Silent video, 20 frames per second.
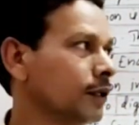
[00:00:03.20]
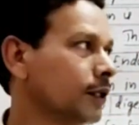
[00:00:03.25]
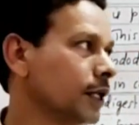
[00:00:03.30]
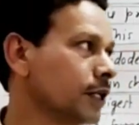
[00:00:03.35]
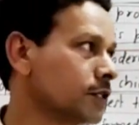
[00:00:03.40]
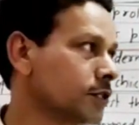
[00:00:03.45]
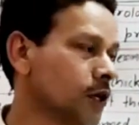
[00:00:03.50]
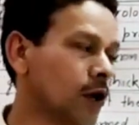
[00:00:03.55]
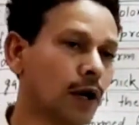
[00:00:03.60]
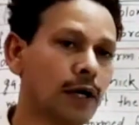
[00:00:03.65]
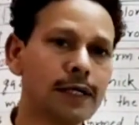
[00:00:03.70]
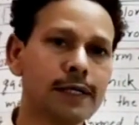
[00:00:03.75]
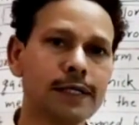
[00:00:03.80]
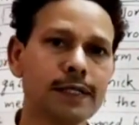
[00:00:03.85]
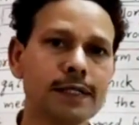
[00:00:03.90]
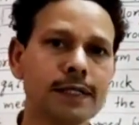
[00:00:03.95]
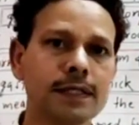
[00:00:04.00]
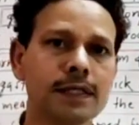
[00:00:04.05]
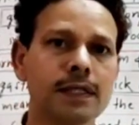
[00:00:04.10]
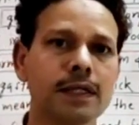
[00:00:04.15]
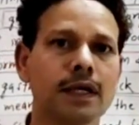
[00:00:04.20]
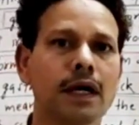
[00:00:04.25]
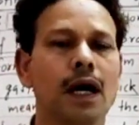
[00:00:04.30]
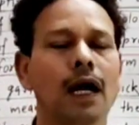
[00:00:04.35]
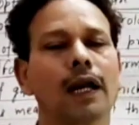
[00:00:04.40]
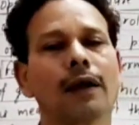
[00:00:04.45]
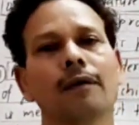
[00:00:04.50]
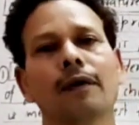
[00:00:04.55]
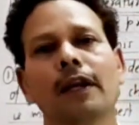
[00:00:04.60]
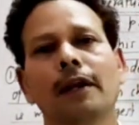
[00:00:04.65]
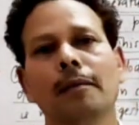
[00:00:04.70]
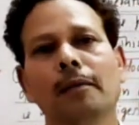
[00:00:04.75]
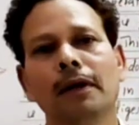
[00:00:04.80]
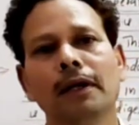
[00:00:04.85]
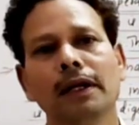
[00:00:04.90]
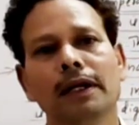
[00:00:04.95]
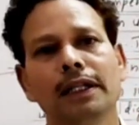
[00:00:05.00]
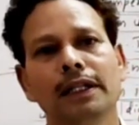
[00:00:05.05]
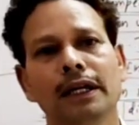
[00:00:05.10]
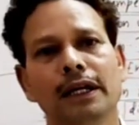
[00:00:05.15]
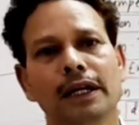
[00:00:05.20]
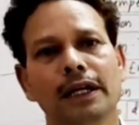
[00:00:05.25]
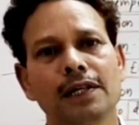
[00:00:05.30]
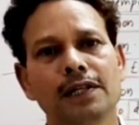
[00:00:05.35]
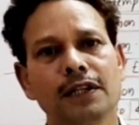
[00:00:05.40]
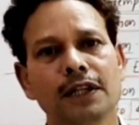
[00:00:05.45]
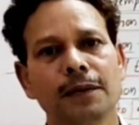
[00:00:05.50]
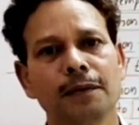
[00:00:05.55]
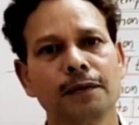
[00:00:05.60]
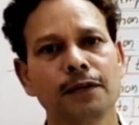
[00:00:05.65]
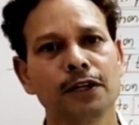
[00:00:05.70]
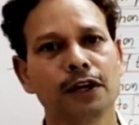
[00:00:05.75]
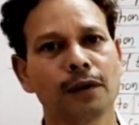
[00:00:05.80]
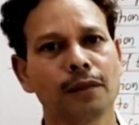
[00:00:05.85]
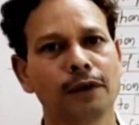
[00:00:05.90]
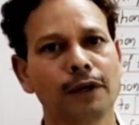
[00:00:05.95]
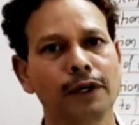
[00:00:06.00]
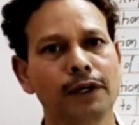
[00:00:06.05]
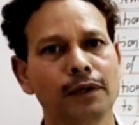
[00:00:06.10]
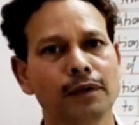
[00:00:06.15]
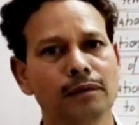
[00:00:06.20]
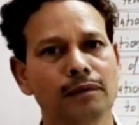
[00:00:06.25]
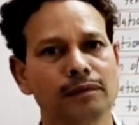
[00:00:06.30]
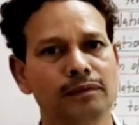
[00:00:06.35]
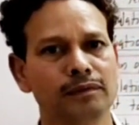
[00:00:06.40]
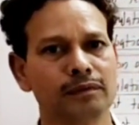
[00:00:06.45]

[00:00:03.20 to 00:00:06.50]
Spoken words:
These notes are available in the description of video.